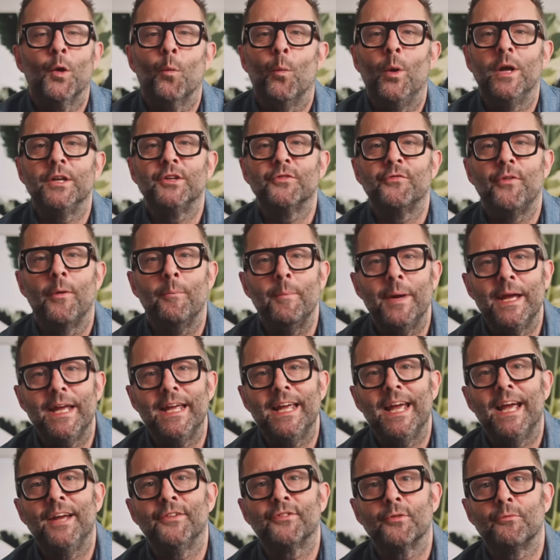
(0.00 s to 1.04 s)
which for
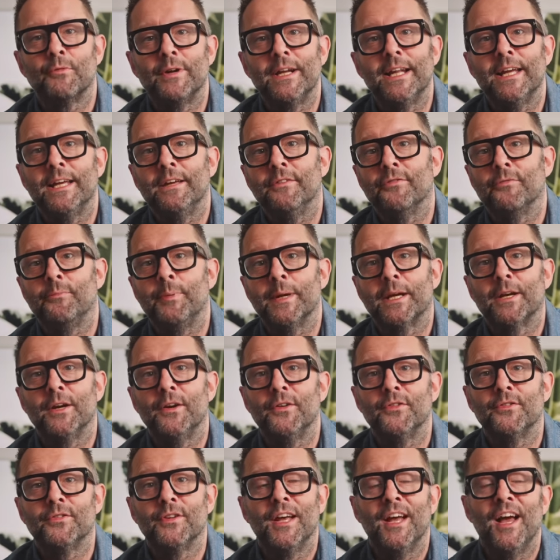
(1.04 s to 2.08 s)
me is a relief
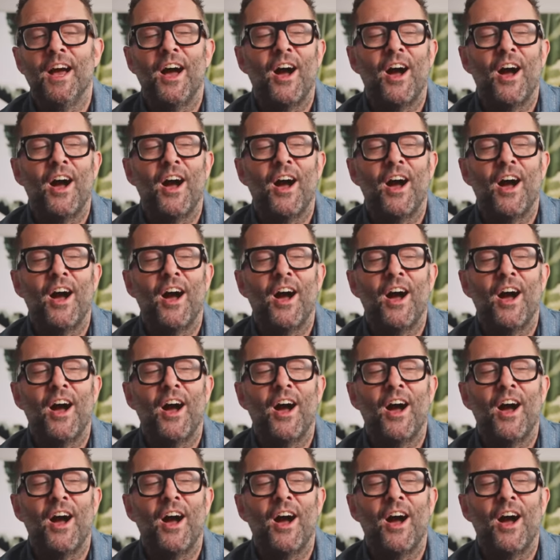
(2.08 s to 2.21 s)
because